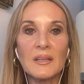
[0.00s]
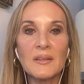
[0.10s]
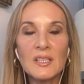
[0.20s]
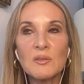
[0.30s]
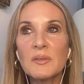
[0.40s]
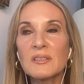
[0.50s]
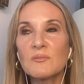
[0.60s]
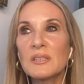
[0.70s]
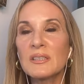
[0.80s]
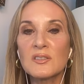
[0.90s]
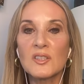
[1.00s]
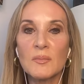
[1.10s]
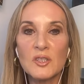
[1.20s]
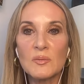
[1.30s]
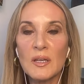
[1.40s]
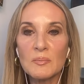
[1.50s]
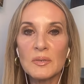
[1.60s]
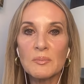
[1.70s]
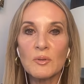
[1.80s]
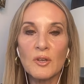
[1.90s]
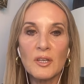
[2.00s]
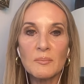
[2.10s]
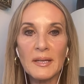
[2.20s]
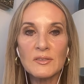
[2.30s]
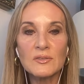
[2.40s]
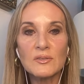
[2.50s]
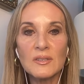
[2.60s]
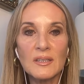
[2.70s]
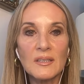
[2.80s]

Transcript: That's why we, we hear so much about people going back to do their,